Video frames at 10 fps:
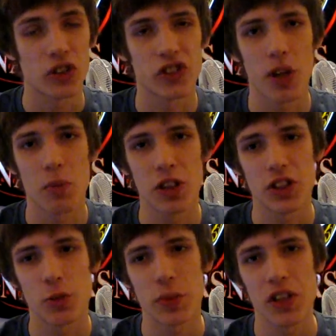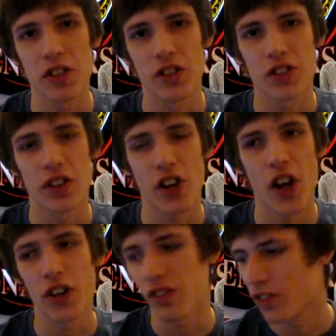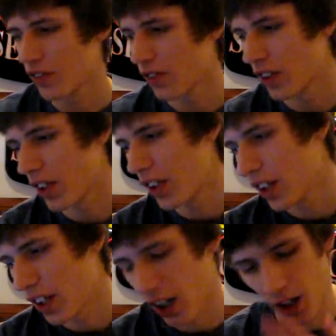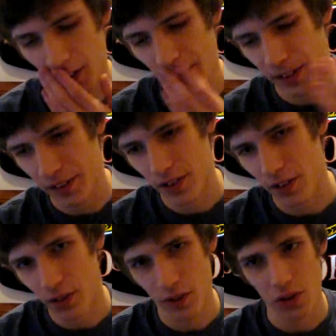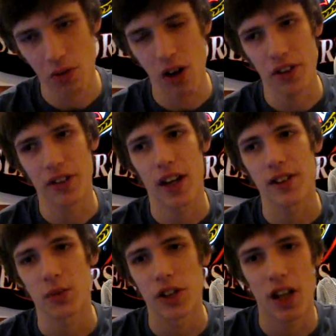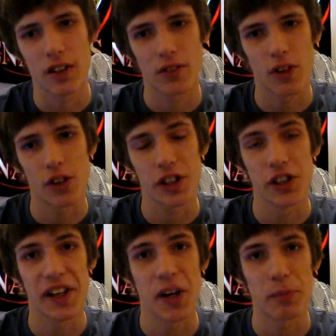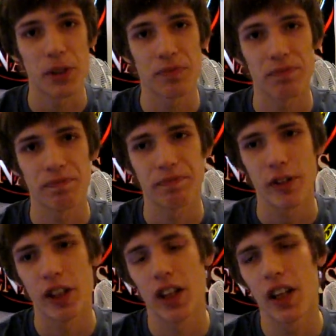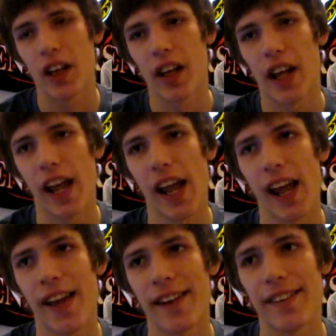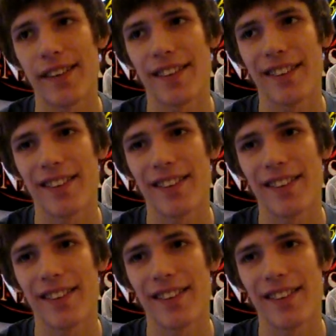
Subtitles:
someone speaks and says, hey, like, who are you guys and whatnot? Or can you help me? And